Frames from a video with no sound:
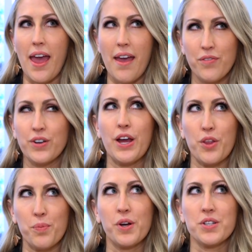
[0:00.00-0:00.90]
every
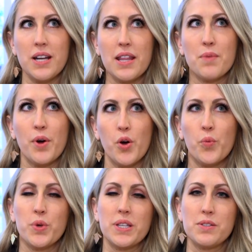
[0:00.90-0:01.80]
other person on the
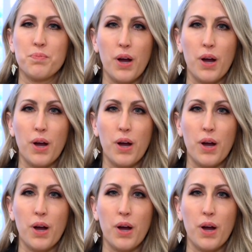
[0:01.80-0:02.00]
boat was